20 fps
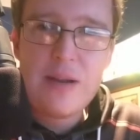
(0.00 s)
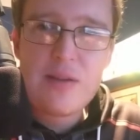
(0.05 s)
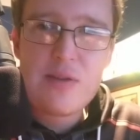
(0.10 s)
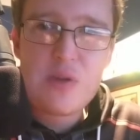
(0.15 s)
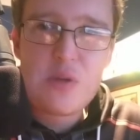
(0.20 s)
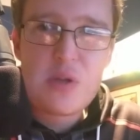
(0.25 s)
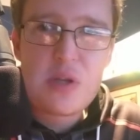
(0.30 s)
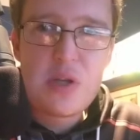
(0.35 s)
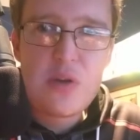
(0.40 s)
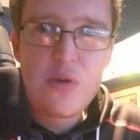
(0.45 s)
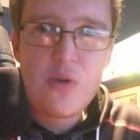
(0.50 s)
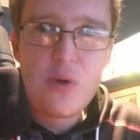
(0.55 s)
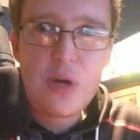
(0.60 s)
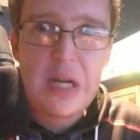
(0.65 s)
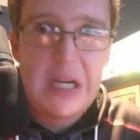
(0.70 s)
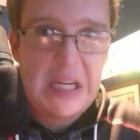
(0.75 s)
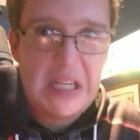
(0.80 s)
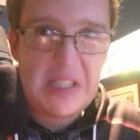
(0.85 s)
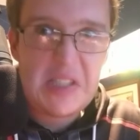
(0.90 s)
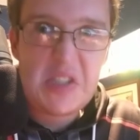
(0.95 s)
We get into the
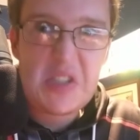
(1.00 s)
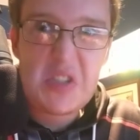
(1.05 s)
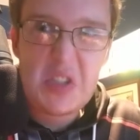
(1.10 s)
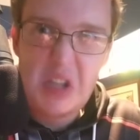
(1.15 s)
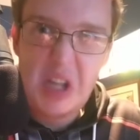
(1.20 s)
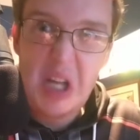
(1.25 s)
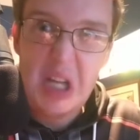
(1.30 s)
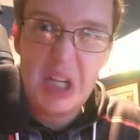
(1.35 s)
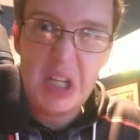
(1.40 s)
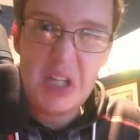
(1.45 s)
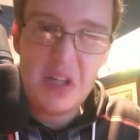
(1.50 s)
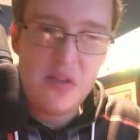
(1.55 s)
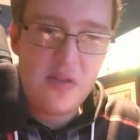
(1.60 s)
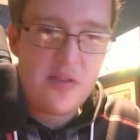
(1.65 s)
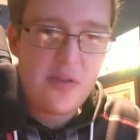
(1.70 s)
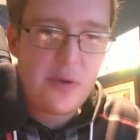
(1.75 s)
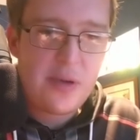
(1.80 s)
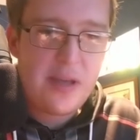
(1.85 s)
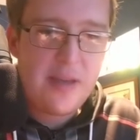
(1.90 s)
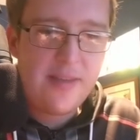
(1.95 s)
hero killer
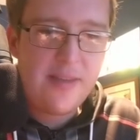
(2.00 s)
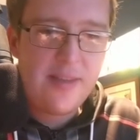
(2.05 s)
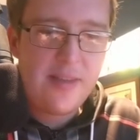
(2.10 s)
Stain.